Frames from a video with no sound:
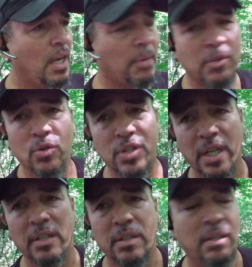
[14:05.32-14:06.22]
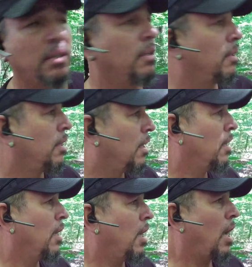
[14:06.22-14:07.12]
I'm no saint.
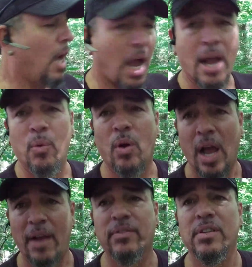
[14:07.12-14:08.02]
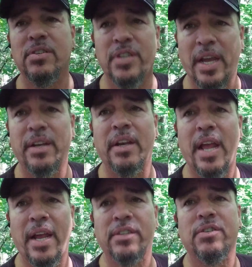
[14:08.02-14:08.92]
I will have to stand and
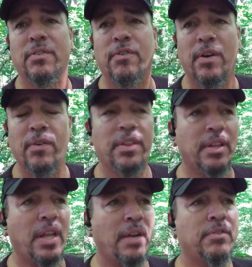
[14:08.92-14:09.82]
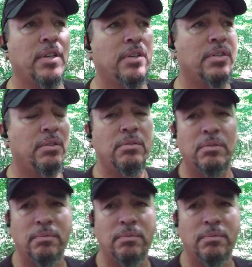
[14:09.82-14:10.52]
answer for everything that I've done too.